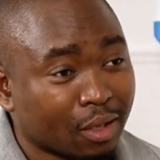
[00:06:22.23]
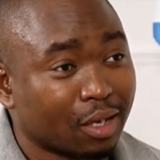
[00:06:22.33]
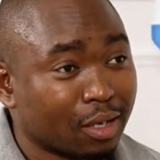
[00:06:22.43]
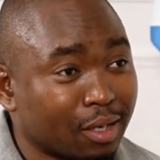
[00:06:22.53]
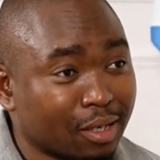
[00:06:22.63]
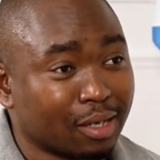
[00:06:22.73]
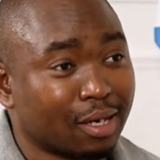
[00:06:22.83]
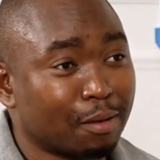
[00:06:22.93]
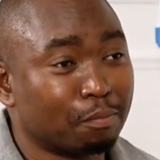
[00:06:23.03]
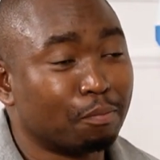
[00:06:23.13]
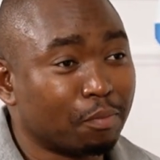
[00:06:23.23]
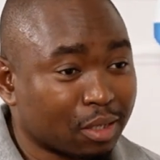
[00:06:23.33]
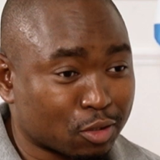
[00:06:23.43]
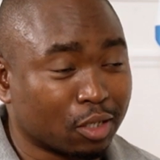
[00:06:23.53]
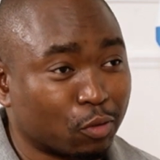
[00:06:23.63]
And I'm
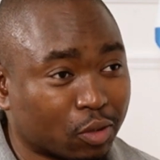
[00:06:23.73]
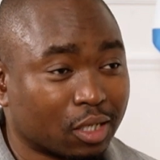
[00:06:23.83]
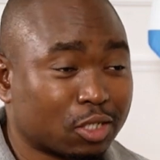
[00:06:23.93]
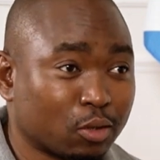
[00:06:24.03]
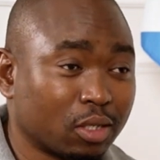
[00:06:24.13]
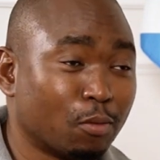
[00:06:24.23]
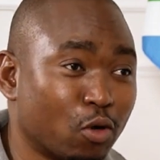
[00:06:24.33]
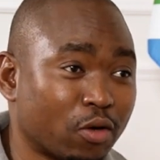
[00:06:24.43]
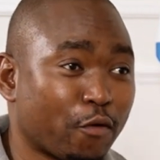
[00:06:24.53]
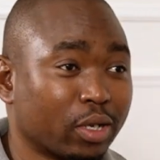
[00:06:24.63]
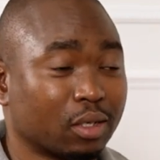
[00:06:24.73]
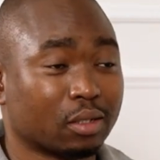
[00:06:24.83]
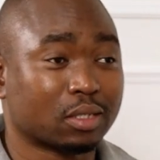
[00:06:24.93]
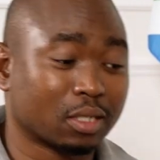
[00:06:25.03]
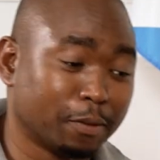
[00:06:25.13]
actually looking at you and I'm wondering
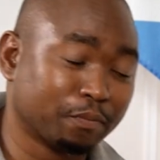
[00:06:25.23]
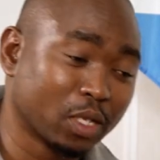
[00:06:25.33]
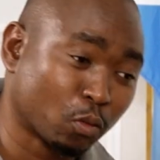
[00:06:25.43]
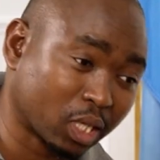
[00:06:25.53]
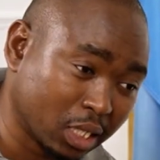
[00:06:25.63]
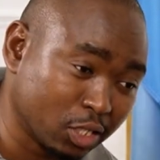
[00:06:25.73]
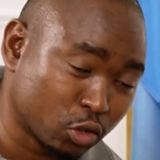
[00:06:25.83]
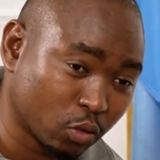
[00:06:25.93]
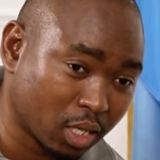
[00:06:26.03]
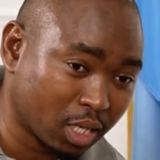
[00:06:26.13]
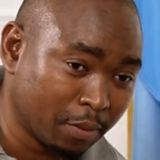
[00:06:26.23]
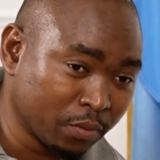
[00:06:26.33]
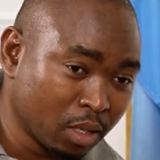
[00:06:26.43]
at what age you are.